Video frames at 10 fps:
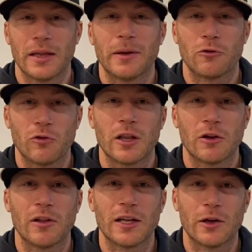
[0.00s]
but a really,
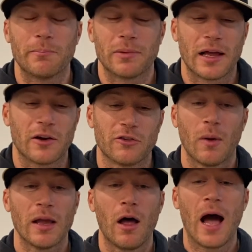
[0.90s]
really good player. So
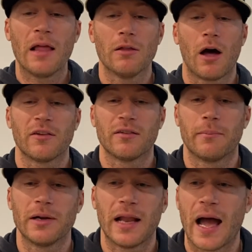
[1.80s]
I, lo- I lost
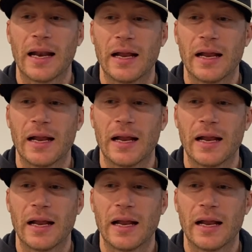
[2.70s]
number nine.